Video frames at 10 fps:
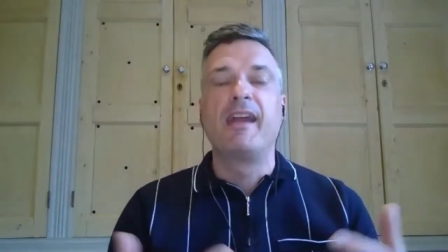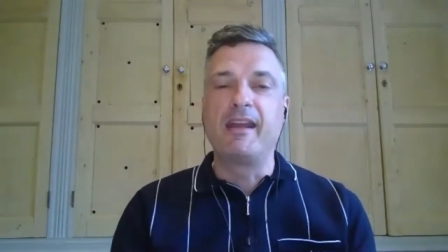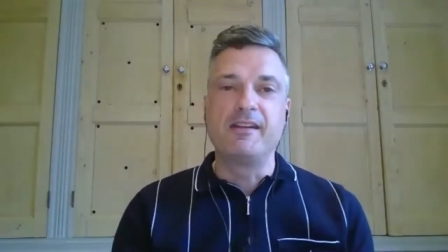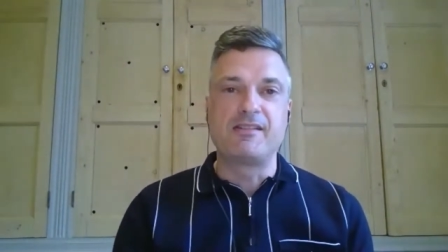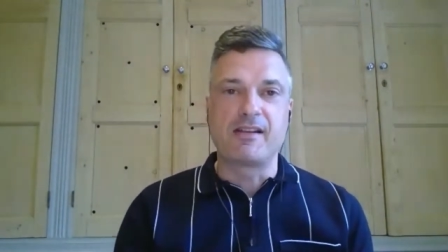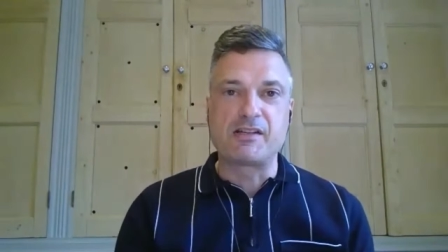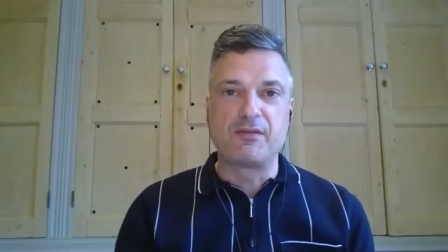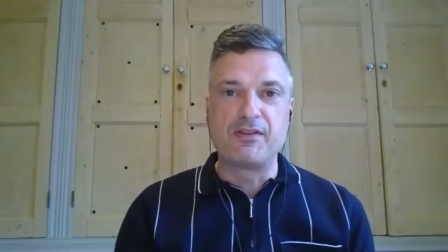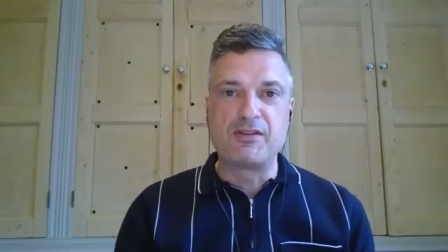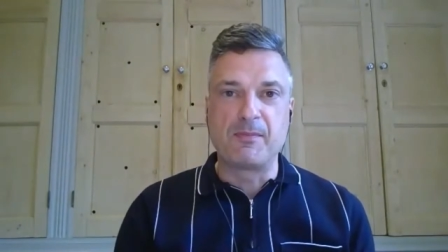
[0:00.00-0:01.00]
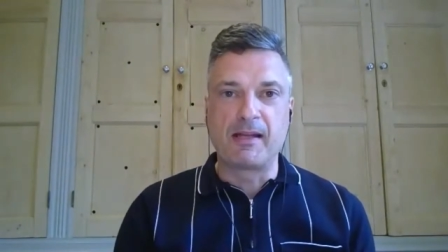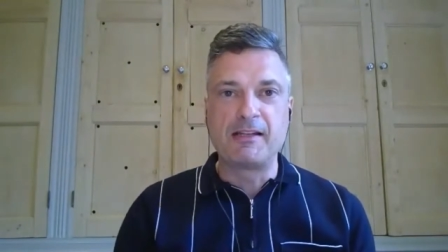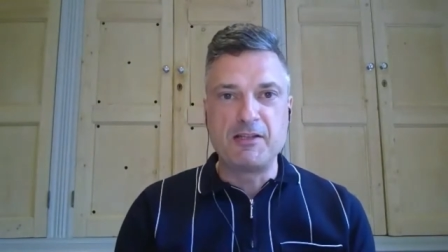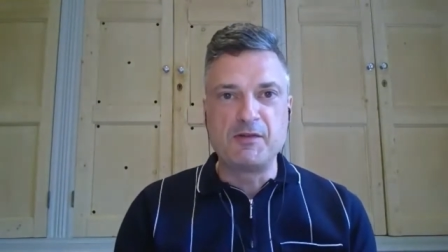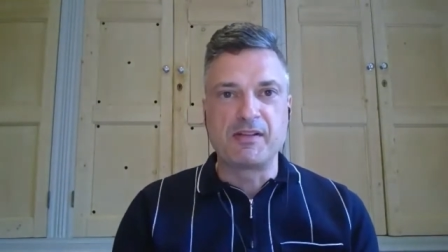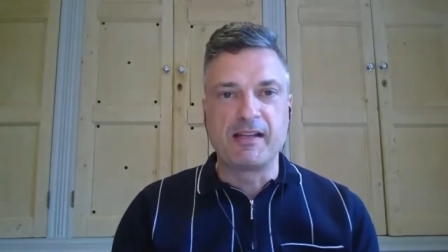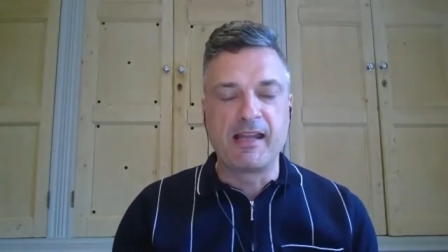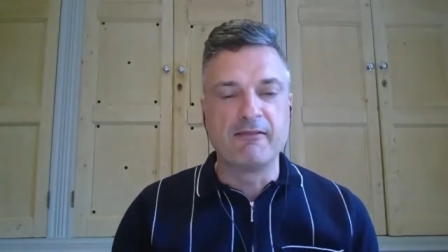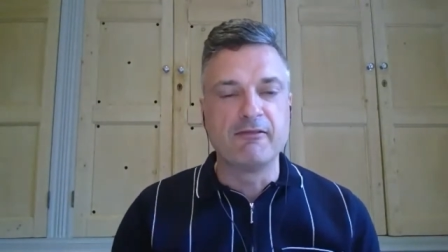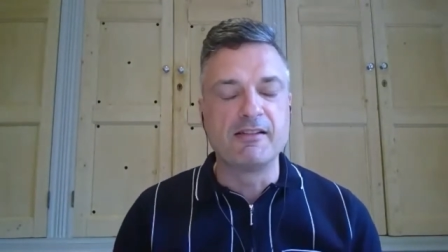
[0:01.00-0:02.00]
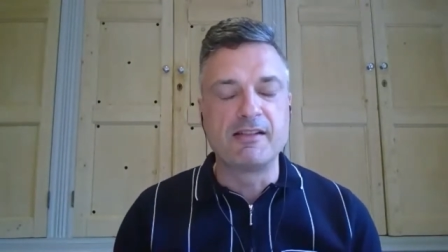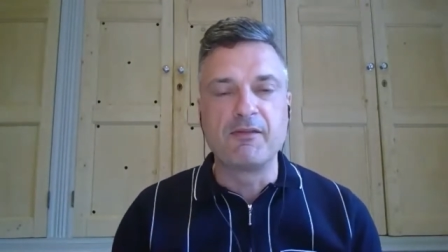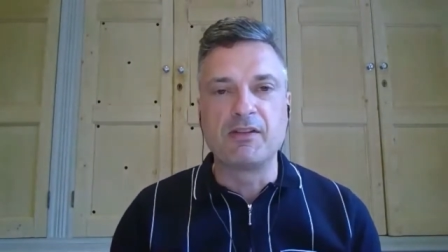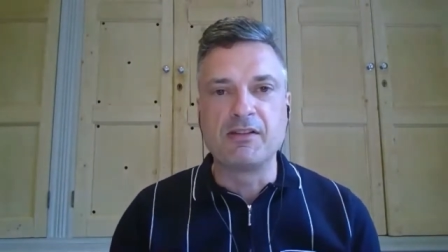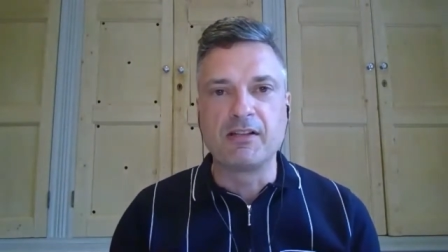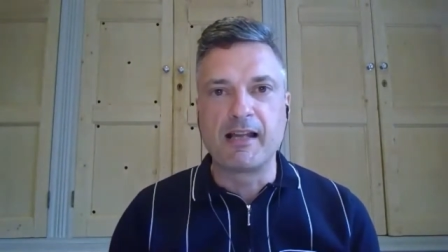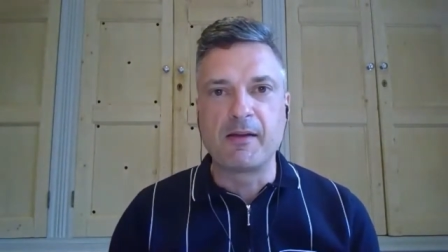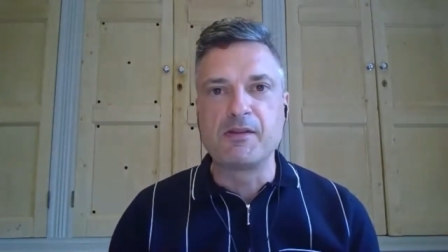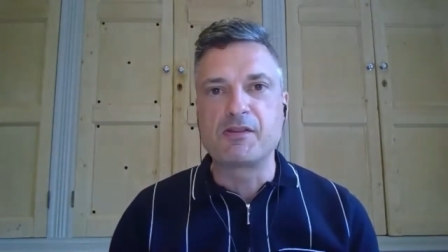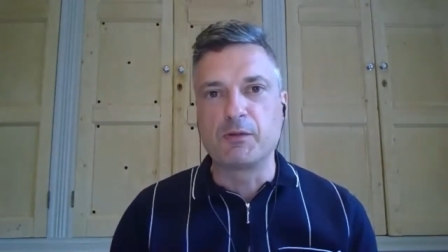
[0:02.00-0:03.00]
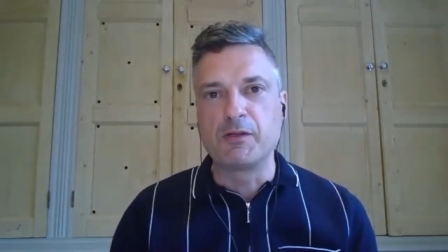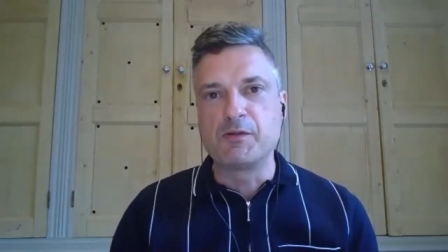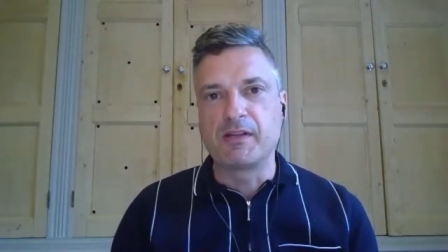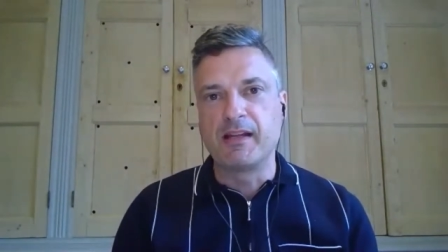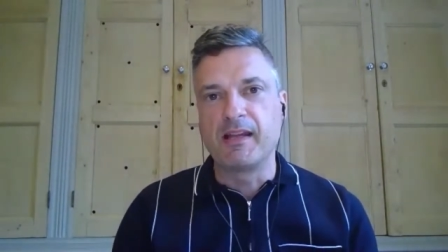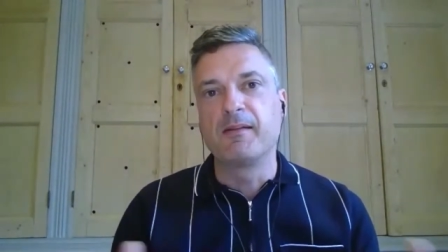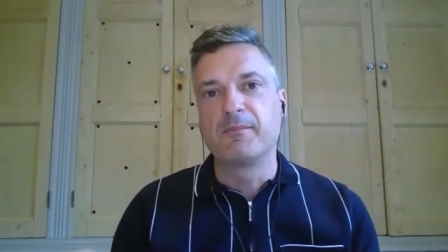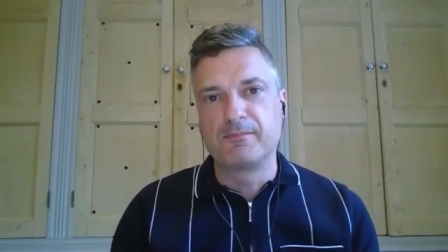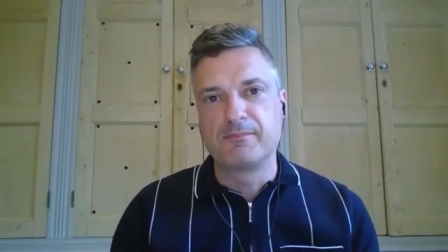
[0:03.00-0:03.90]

in a tax efficient manner using their uh, dividend allowance or using their